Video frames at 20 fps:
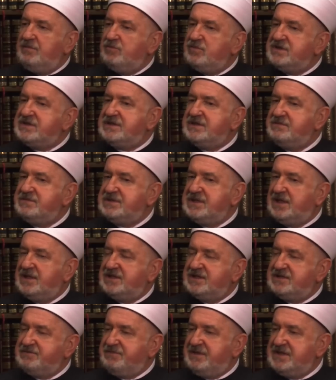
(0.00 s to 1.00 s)
Muslims are
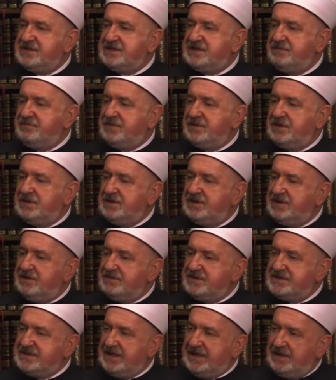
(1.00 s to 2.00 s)
responsible
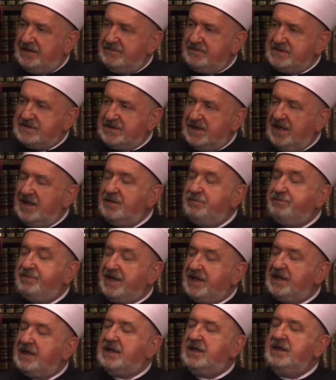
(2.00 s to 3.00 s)
themselves, and
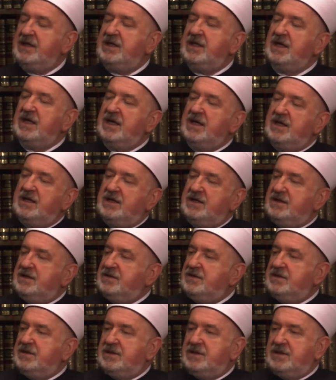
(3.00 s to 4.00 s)
partly
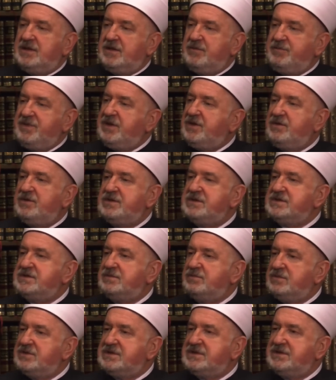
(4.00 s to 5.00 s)
because
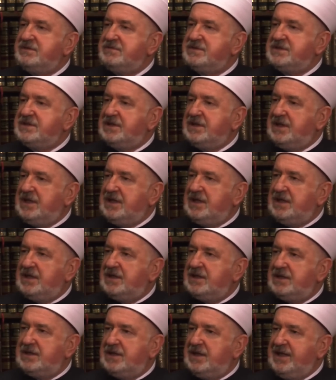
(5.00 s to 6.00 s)
Muslims
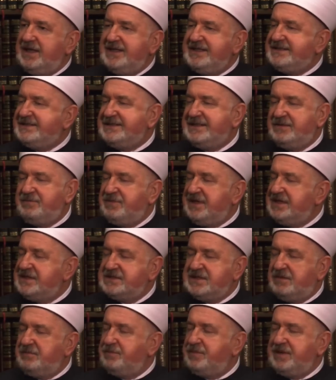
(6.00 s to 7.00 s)
are hated by
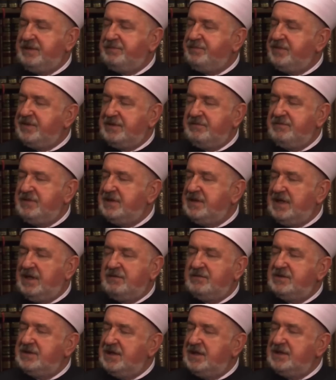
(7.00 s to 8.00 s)
some people
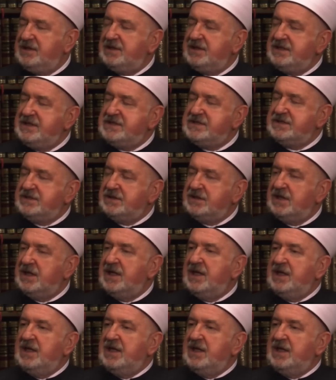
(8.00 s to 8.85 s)
without any reason.